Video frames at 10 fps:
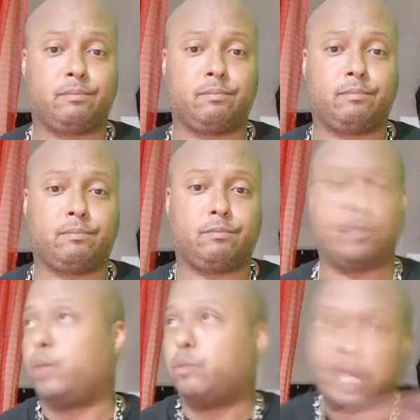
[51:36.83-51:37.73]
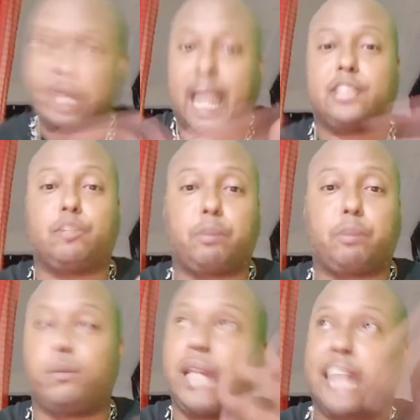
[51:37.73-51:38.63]
Yo, we liked your
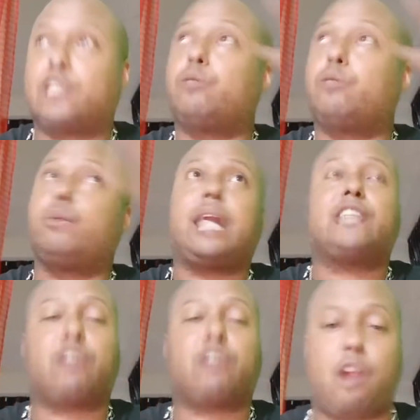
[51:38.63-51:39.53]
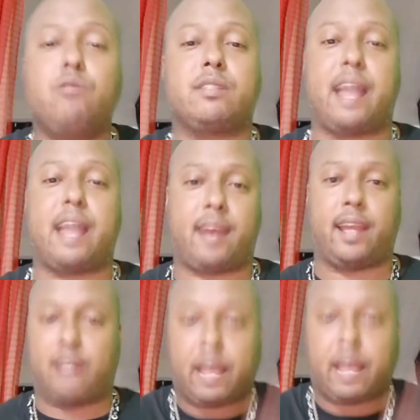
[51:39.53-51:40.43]
curtains that night, and
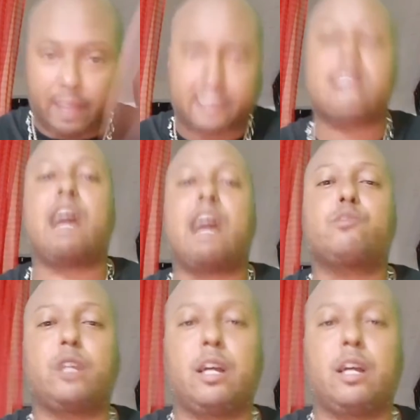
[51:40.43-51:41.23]
I think that's the house we look at.